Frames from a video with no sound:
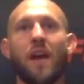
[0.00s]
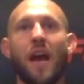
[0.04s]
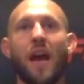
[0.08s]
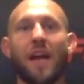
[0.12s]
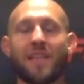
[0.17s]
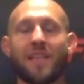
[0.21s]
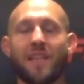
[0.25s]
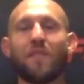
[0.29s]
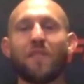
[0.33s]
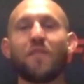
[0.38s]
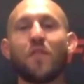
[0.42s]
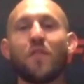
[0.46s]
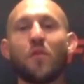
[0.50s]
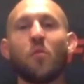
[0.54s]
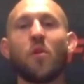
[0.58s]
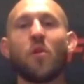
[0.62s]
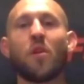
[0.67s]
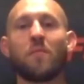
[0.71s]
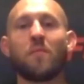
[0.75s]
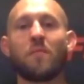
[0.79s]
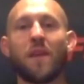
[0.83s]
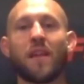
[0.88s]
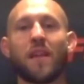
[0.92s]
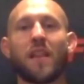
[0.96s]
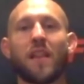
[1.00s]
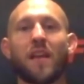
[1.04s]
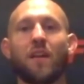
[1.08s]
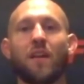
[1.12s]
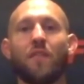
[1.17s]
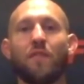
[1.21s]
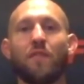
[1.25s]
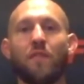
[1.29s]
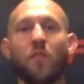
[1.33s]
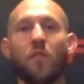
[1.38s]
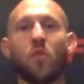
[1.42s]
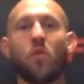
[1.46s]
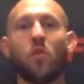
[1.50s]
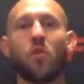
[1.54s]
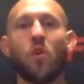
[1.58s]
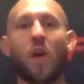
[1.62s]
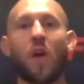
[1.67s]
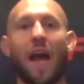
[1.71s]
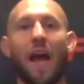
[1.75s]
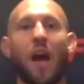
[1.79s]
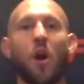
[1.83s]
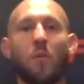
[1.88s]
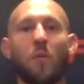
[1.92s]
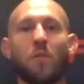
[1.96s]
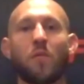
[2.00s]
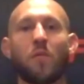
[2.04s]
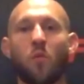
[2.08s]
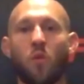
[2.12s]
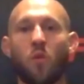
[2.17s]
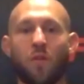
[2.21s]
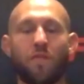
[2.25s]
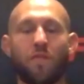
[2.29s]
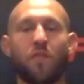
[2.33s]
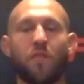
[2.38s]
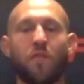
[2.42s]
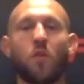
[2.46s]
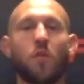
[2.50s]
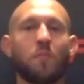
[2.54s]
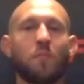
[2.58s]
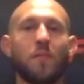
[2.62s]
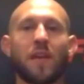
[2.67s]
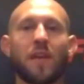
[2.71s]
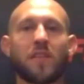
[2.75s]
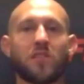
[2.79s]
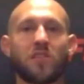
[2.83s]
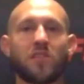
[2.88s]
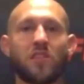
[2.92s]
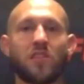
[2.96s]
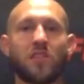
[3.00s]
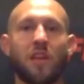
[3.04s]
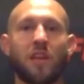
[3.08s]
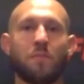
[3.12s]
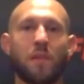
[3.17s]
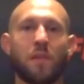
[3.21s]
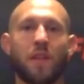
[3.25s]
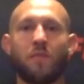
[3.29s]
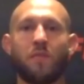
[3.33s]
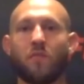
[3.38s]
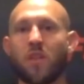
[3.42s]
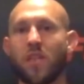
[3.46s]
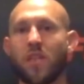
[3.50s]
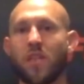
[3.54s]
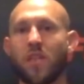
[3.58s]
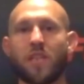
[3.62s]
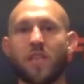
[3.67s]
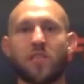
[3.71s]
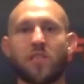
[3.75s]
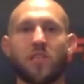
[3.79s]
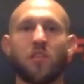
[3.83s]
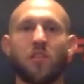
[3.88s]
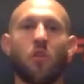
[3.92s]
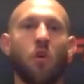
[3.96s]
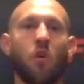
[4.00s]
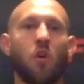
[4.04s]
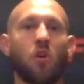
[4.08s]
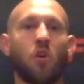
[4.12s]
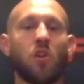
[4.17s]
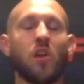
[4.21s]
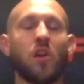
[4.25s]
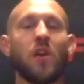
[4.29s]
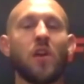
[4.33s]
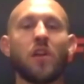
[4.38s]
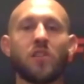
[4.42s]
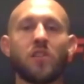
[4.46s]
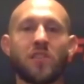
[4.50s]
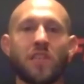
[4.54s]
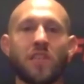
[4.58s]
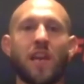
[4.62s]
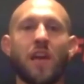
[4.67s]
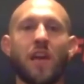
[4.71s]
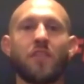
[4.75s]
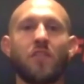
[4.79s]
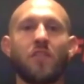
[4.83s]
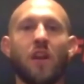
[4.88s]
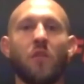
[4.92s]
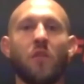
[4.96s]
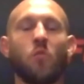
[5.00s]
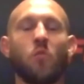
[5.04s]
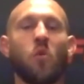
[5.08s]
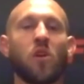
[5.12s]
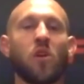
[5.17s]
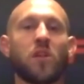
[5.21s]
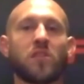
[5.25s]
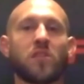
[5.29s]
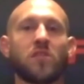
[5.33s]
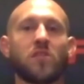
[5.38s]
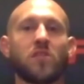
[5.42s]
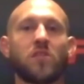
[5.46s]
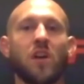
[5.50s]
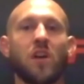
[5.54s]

I definitely want to make like a full album or a full mixtape and then release it all together at once.